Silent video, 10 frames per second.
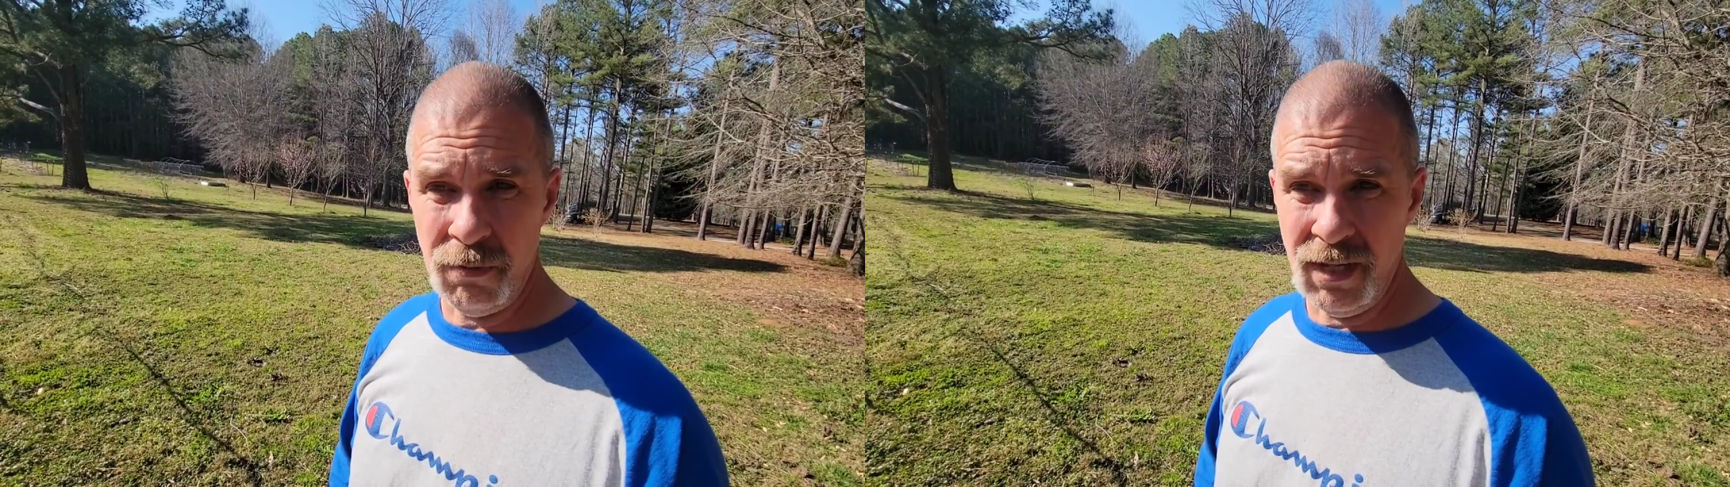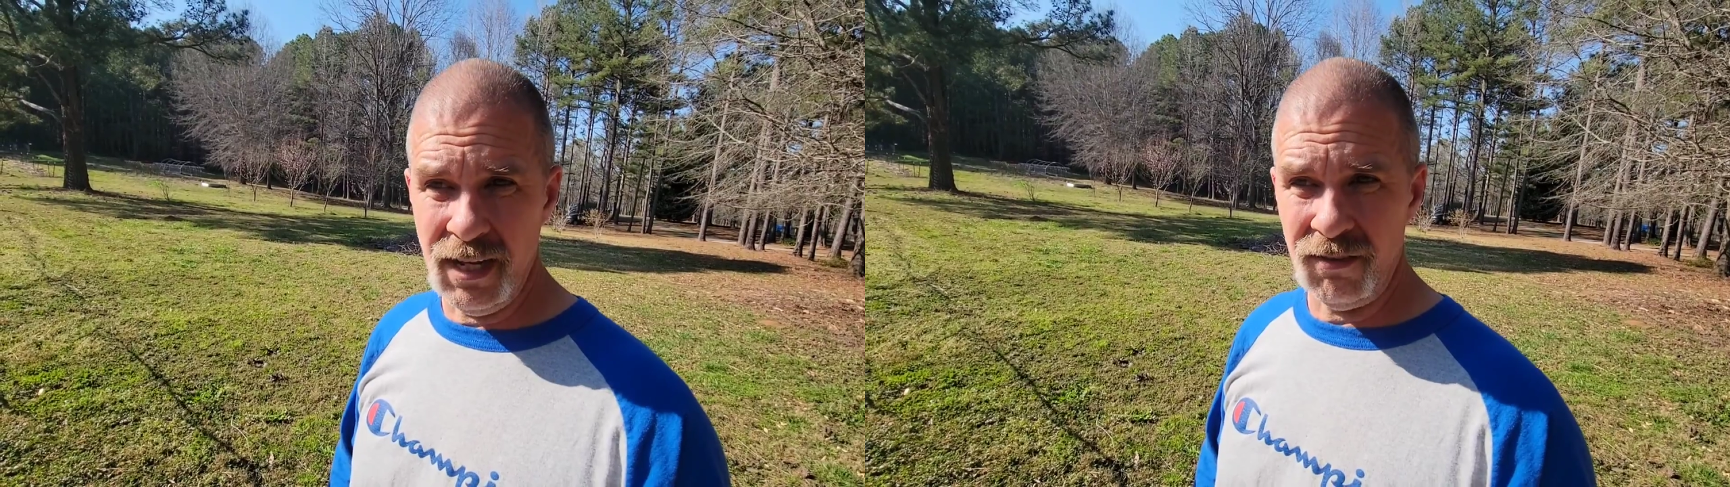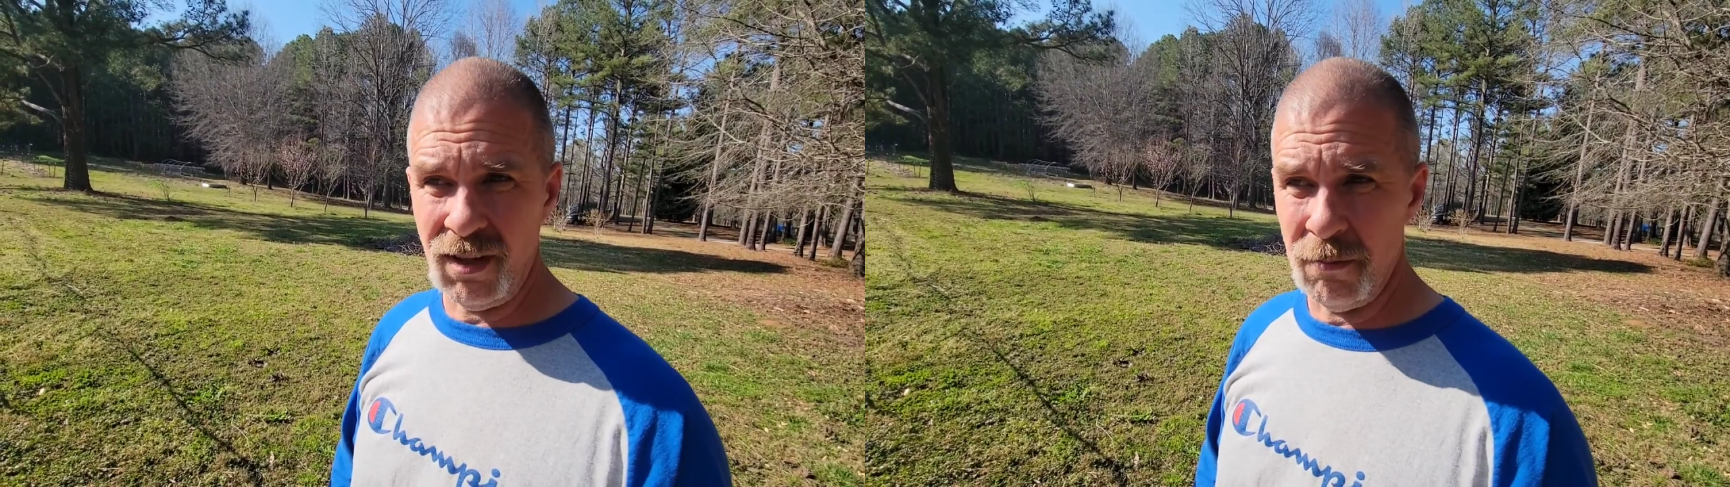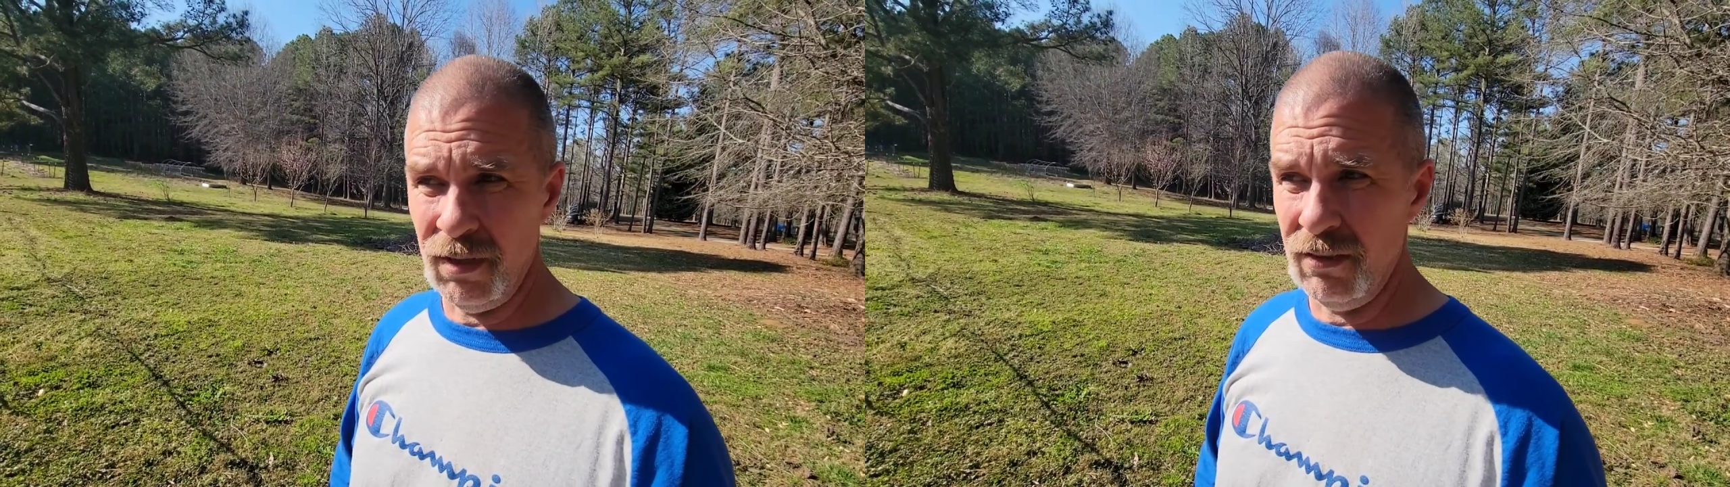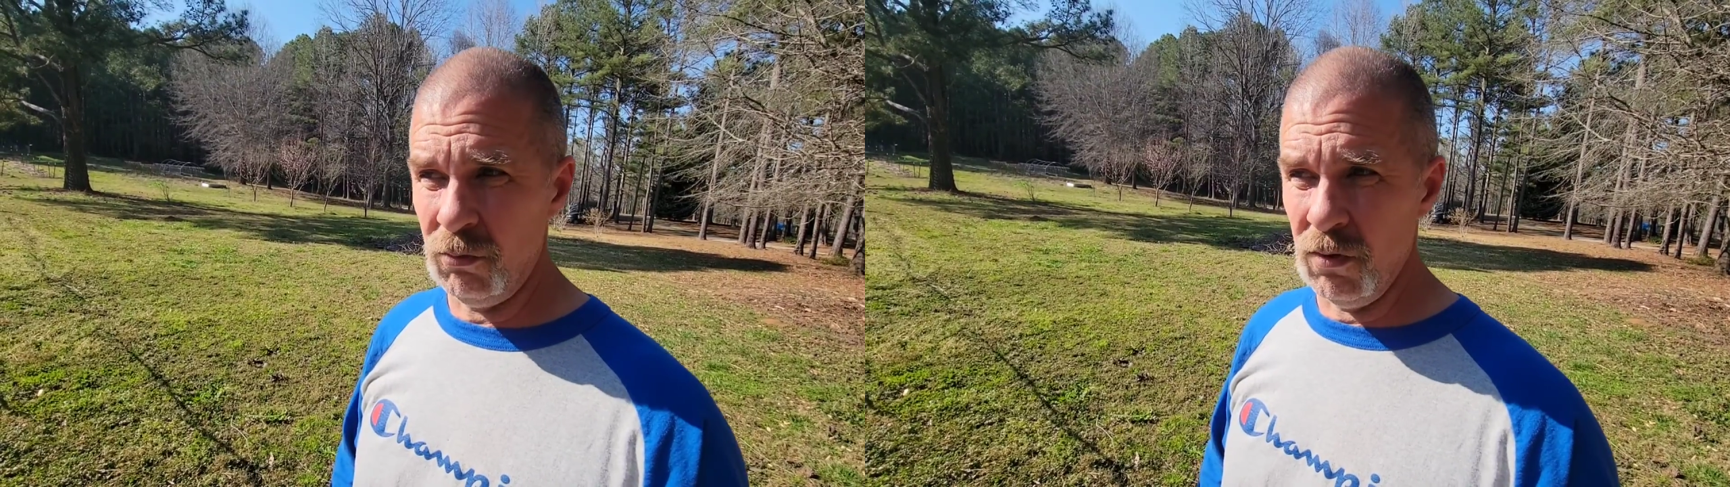plants, I
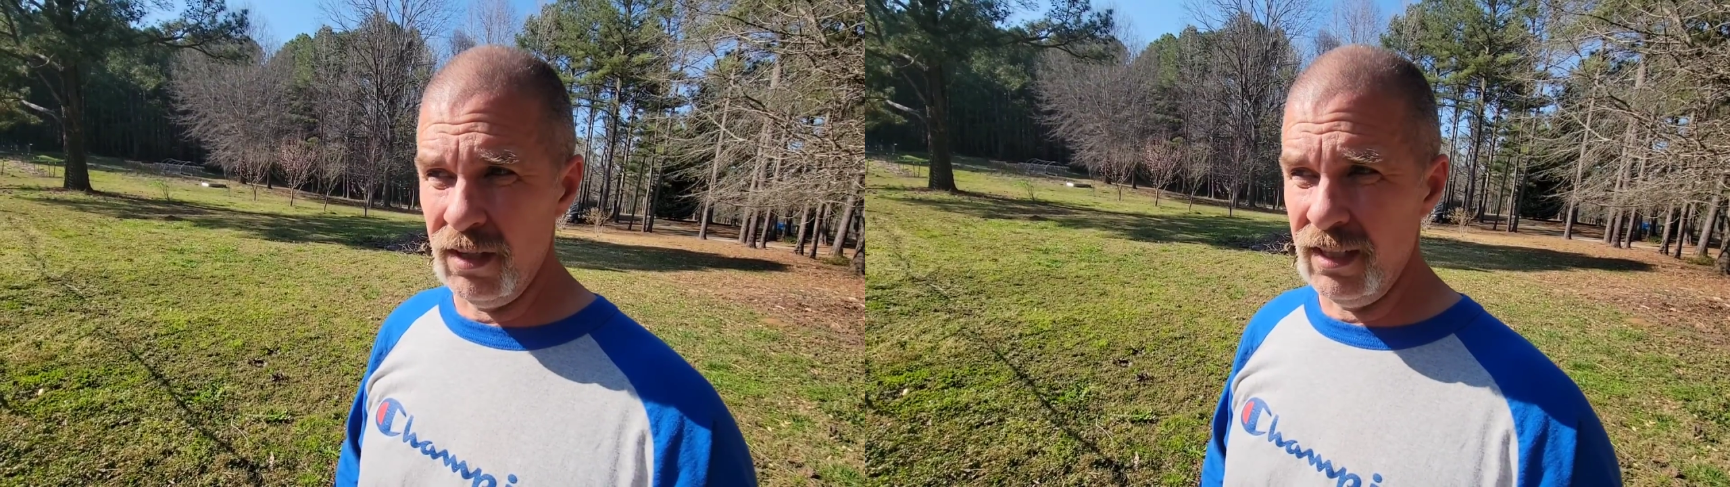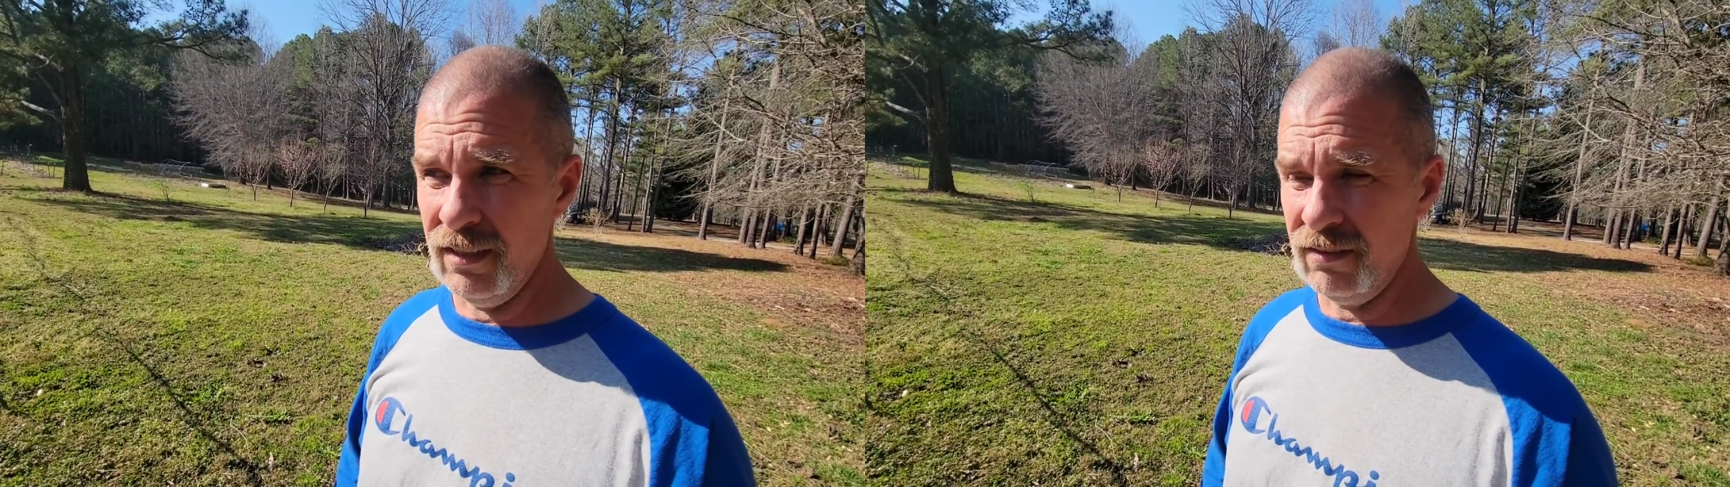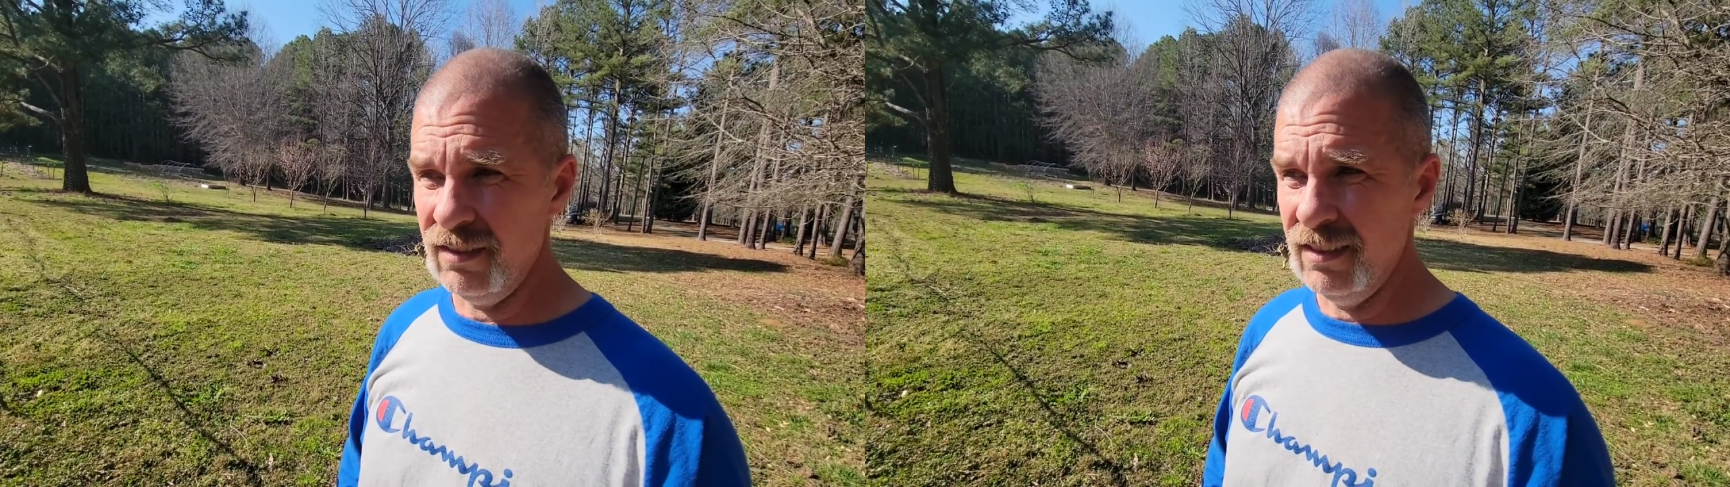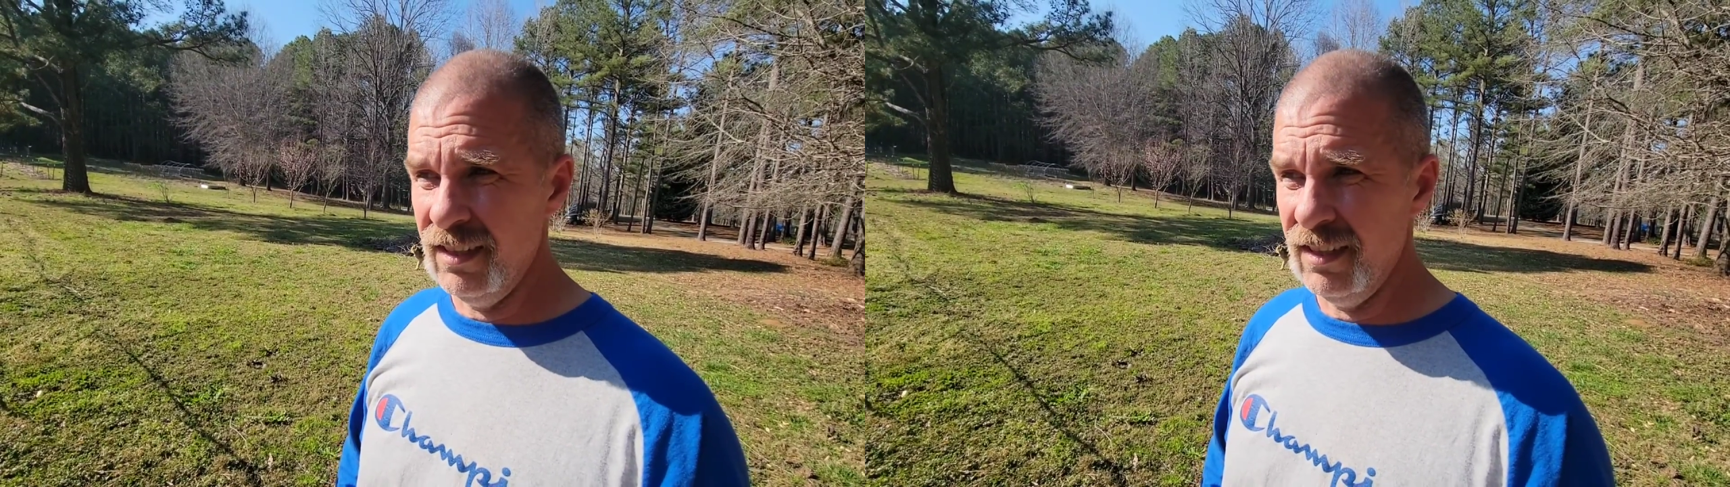believe is what it is.